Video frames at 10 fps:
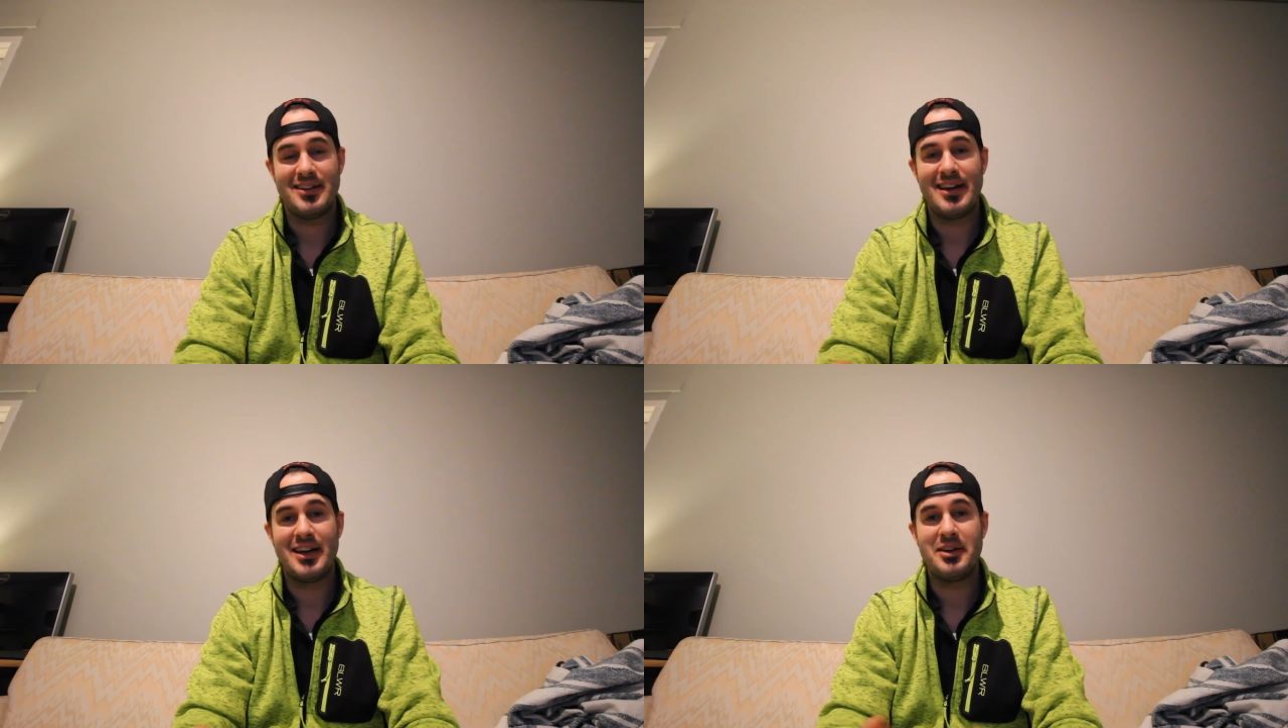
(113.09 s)

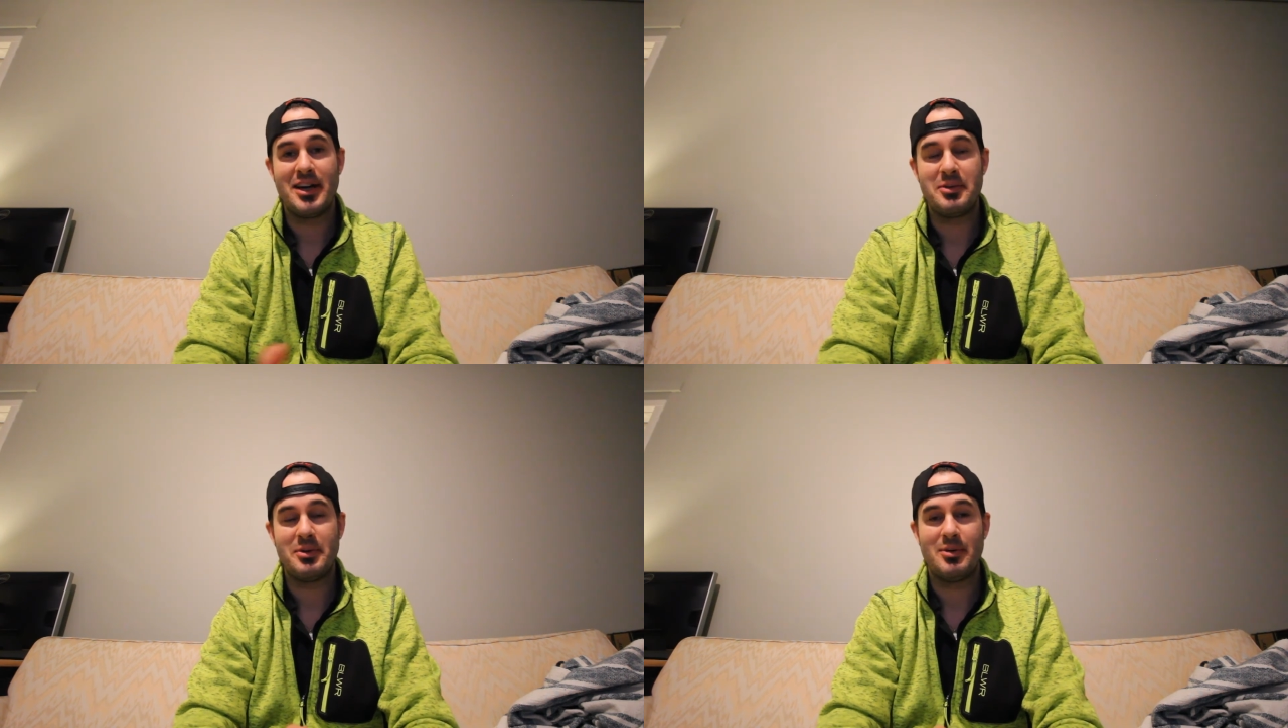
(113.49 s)

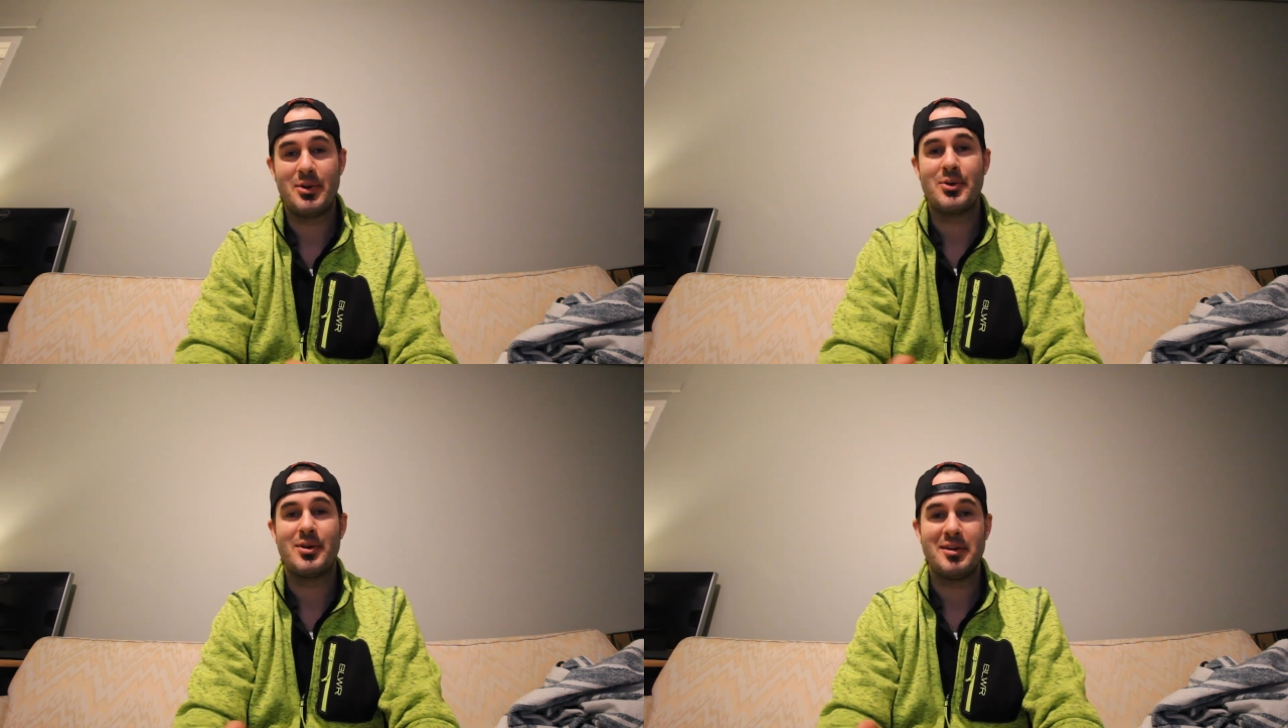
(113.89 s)
I will
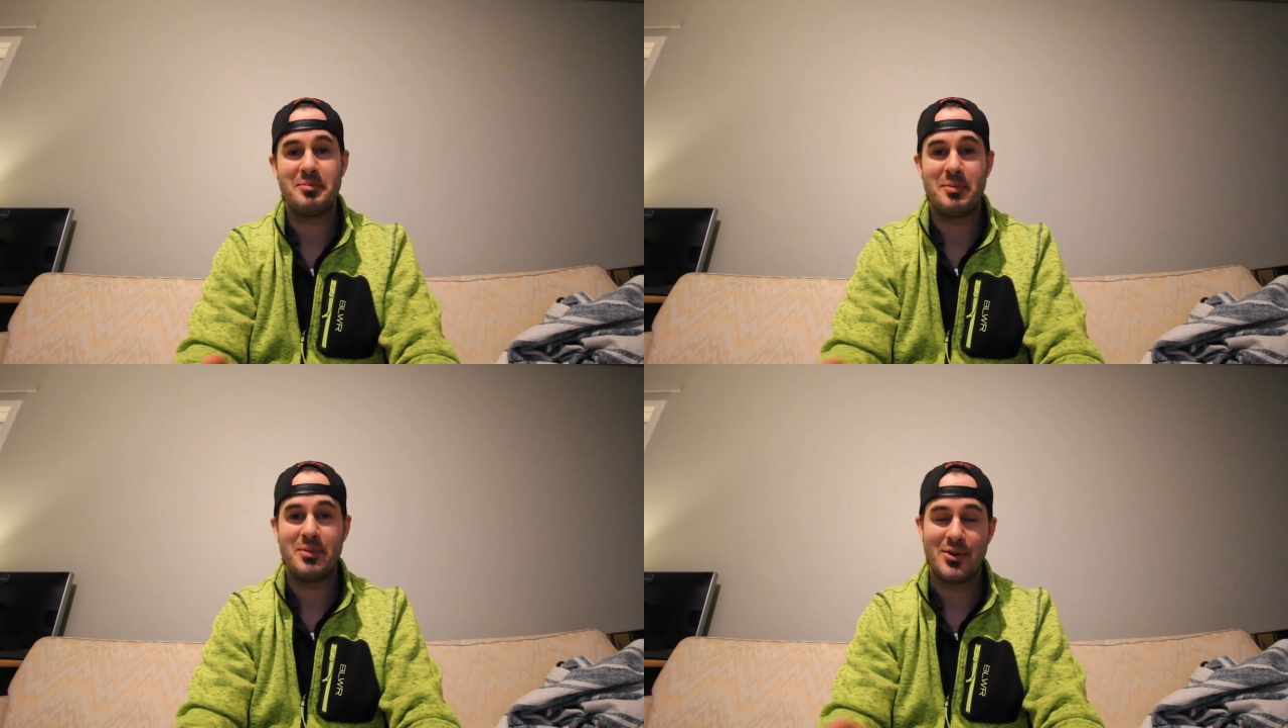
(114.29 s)
record them
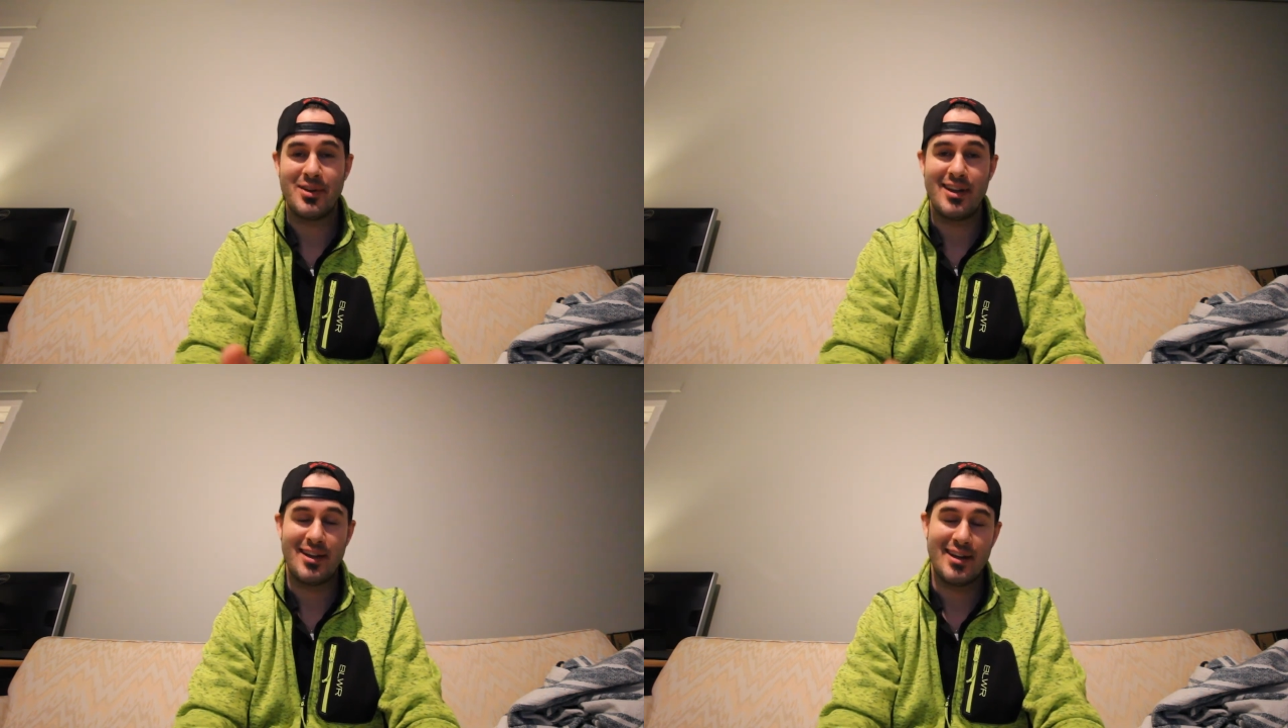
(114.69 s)
in both
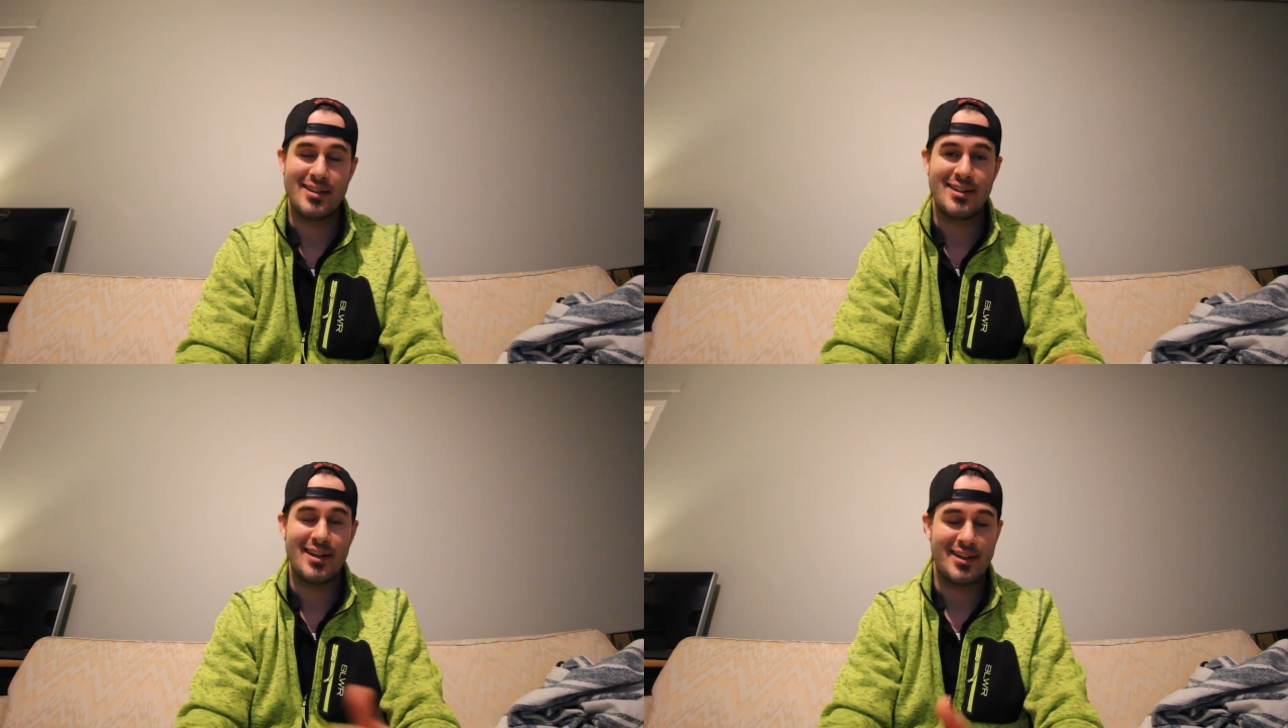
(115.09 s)

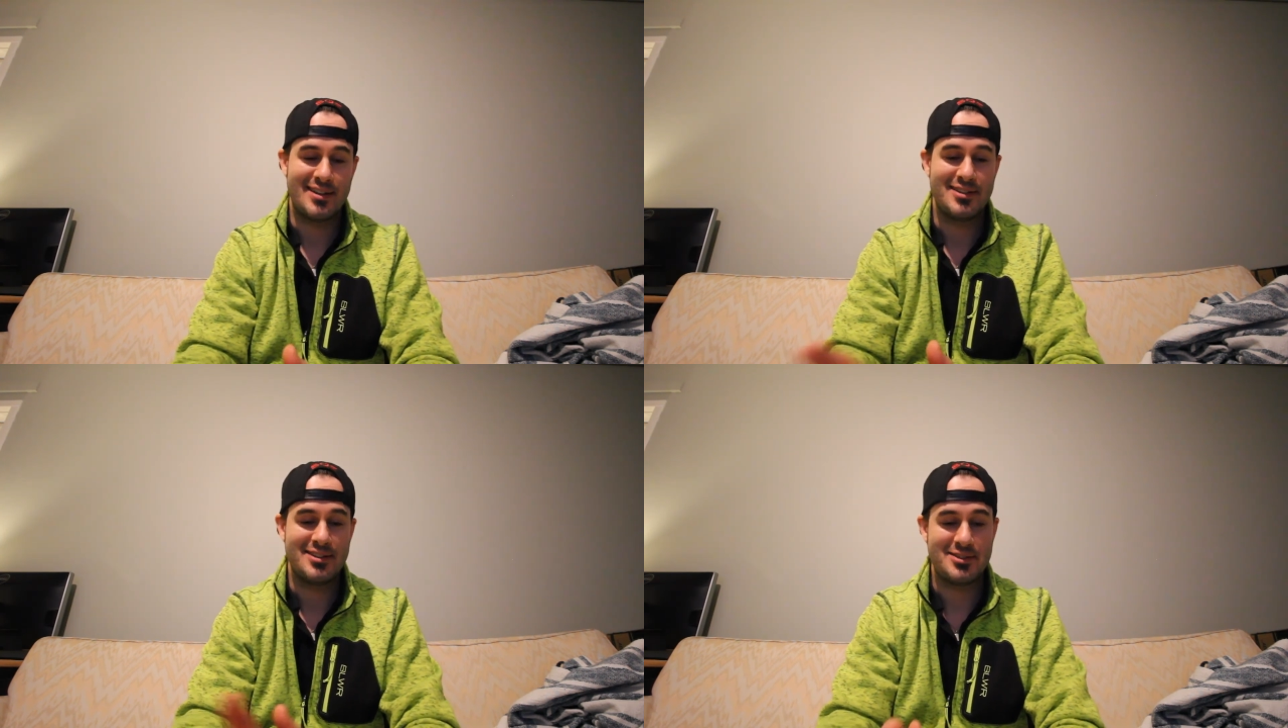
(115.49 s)
English and
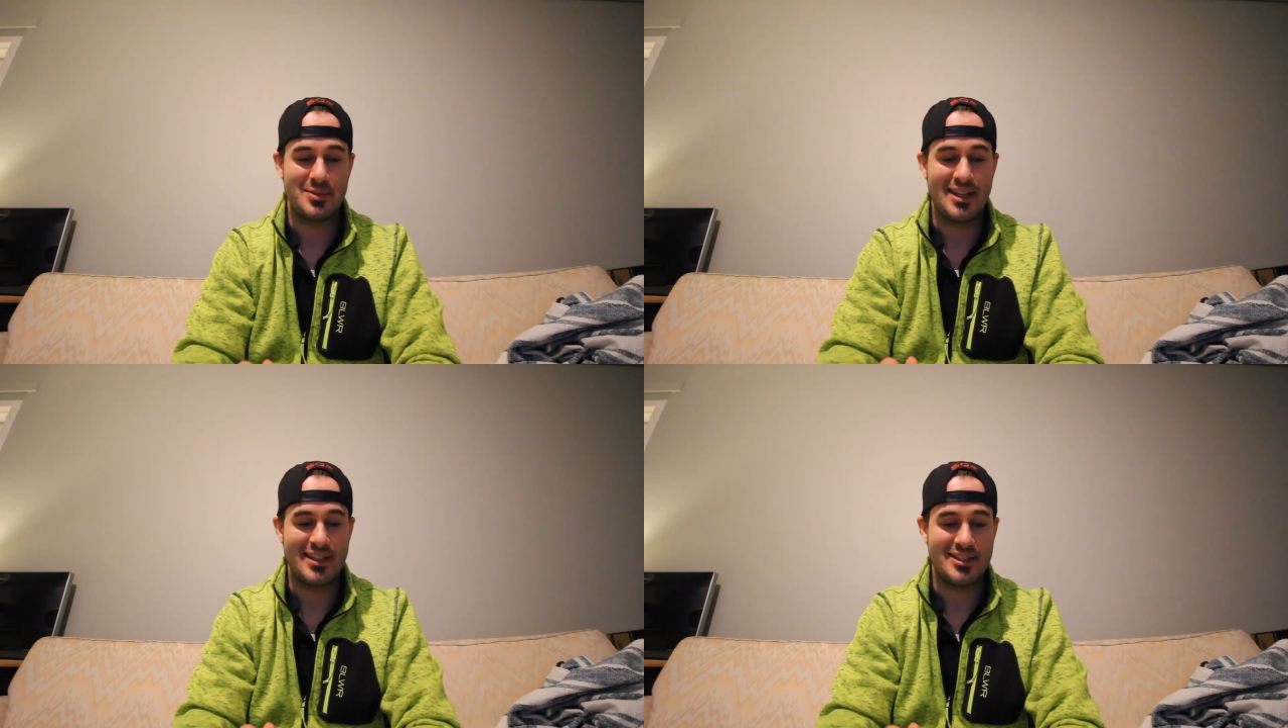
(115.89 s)

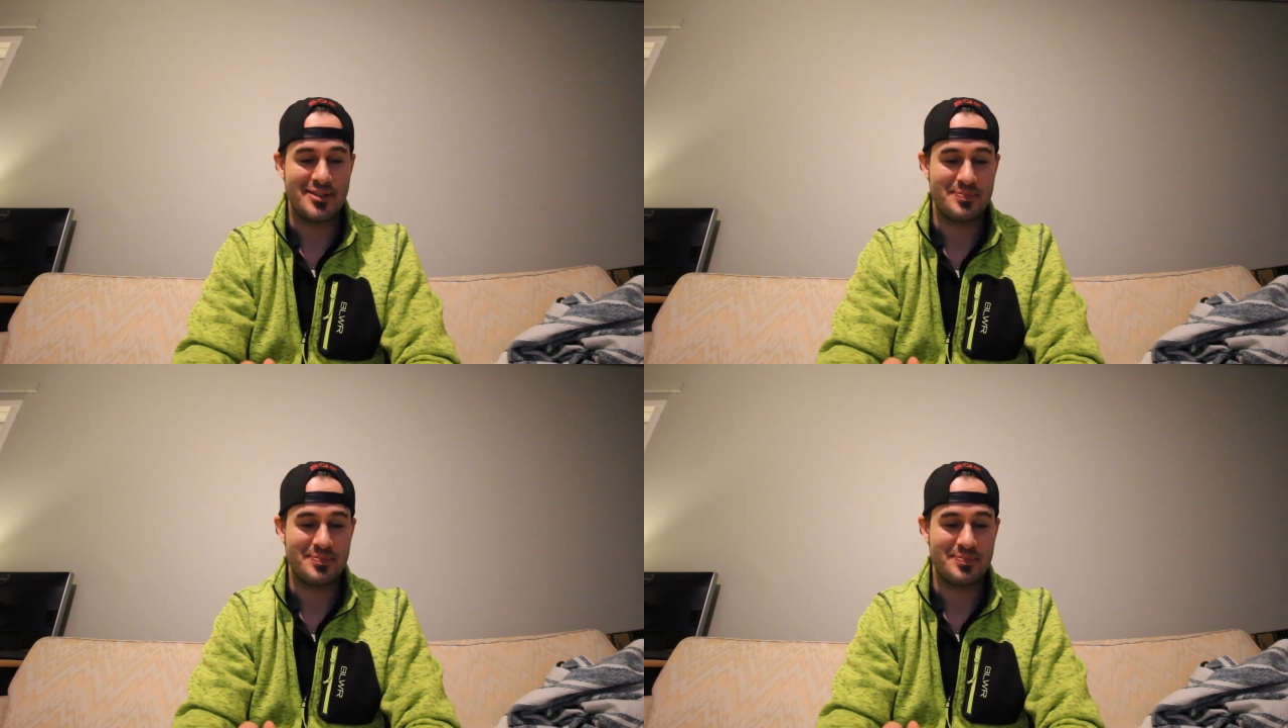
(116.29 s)
Swedish.